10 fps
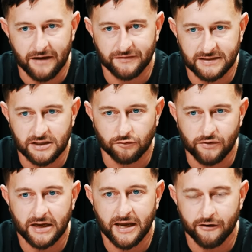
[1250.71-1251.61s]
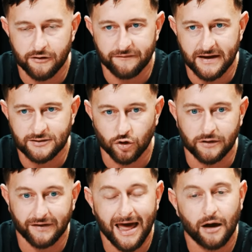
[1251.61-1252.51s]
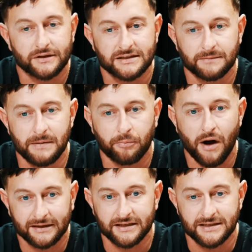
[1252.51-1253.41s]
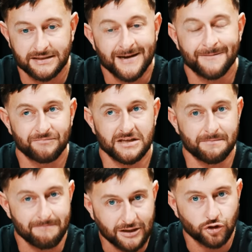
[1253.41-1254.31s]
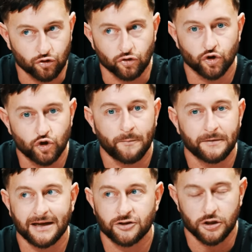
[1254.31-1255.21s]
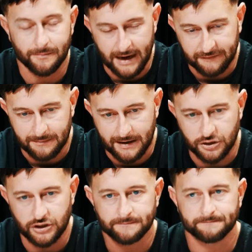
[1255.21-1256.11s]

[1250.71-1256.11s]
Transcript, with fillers: If this is a reoccurring event or you've allowed it to be practiced, you might struggle stopping that, so you might have to manage it.